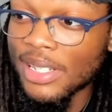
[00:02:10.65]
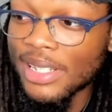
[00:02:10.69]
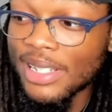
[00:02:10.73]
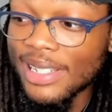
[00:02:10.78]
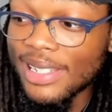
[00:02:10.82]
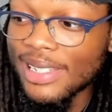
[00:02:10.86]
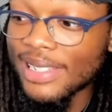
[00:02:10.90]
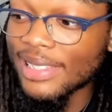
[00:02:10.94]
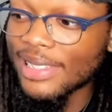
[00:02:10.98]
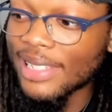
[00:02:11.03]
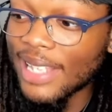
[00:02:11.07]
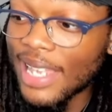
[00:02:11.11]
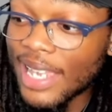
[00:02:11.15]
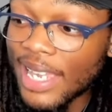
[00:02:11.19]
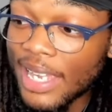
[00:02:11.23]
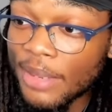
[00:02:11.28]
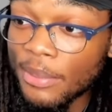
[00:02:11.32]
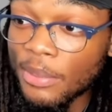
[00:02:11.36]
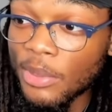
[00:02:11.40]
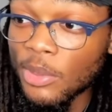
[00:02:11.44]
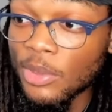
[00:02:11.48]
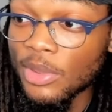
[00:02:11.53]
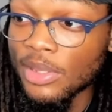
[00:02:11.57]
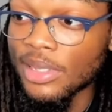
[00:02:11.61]
these
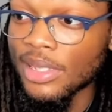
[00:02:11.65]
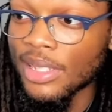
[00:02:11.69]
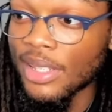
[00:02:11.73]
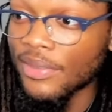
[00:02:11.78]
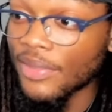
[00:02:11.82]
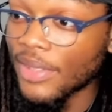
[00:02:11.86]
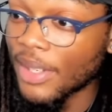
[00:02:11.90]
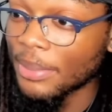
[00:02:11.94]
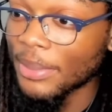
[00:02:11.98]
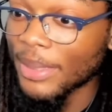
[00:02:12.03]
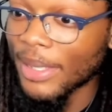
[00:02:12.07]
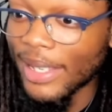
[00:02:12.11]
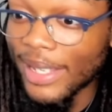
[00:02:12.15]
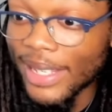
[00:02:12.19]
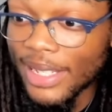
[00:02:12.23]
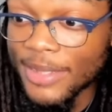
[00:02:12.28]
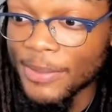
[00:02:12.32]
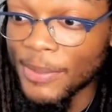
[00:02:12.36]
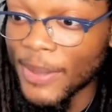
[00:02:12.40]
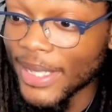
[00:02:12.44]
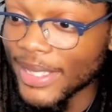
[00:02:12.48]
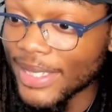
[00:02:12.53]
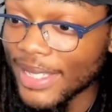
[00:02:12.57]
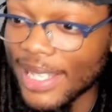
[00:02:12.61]
labels live up to
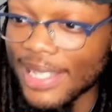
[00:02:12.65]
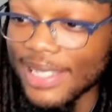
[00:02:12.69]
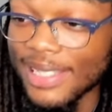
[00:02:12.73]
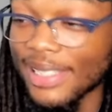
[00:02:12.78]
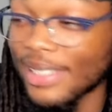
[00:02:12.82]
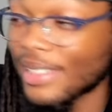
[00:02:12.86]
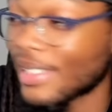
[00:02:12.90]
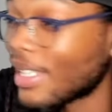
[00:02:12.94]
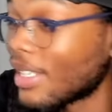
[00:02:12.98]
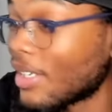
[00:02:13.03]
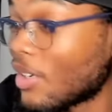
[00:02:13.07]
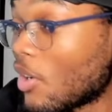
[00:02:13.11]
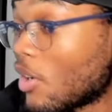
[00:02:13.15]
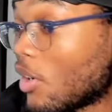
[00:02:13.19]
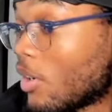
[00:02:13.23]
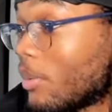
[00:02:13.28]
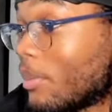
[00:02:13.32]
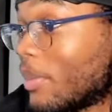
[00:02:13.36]
expectations at all,